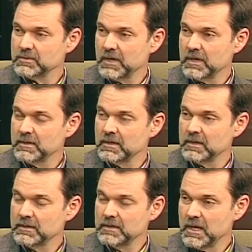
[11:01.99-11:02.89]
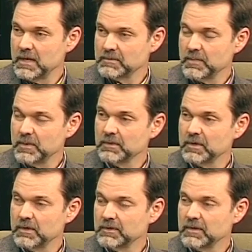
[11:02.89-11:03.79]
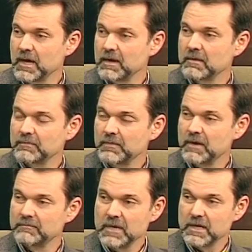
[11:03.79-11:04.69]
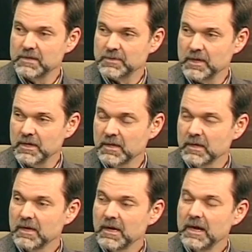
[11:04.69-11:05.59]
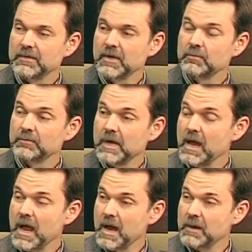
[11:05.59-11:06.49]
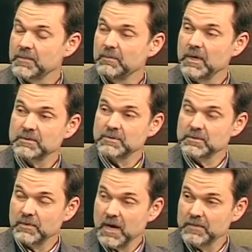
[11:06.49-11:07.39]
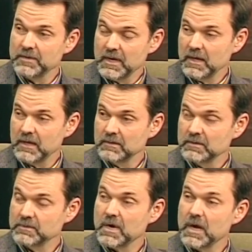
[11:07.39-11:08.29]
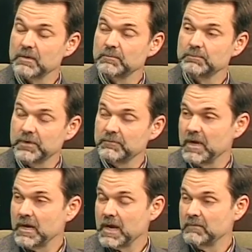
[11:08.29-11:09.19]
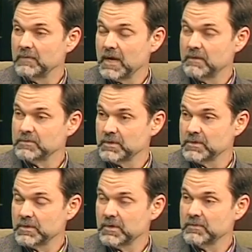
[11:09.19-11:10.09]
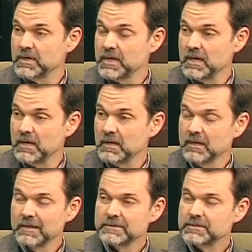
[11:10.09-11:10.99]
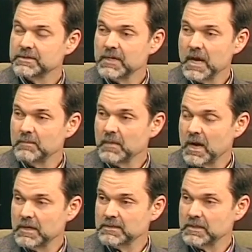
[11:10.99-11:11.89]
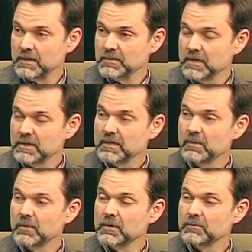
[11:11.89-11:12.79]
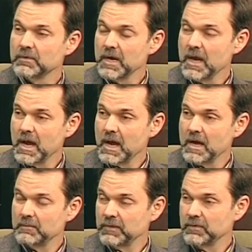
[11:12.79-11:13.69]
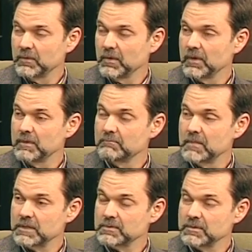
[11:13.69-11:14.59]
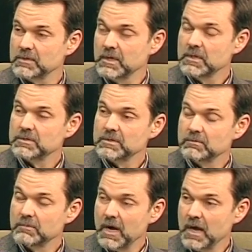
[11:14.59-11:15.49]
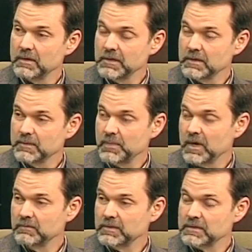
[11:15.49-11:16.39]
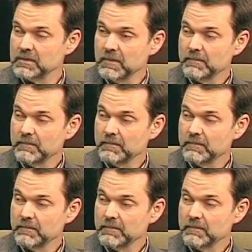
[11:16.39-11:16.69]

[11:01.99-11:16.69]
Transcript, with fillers: around the knees. People know that they have if they have knee injury, they'll rehab the muscles around the knee mm-hmm. to try to prevent having to have surgery on their knee. It's the same concept. They want to rehab, if you will, the muscles surrounding the pelvis